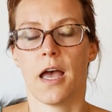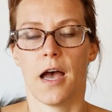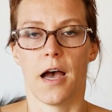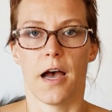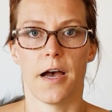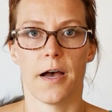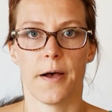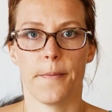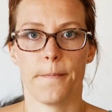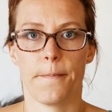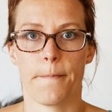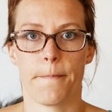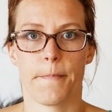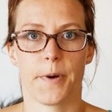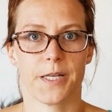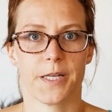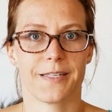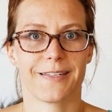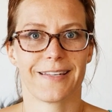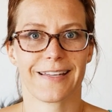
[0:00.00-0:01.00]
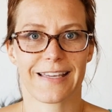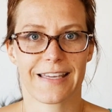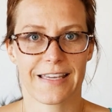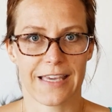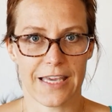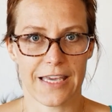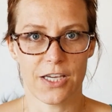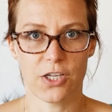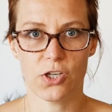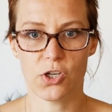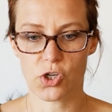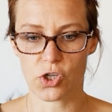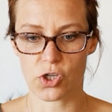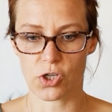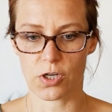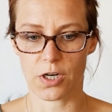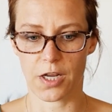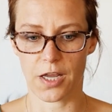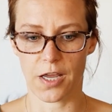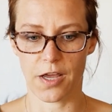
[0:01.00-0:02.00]
But the gauge
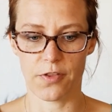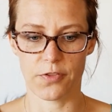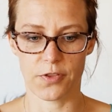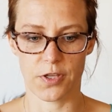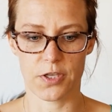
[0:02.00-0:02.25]
and the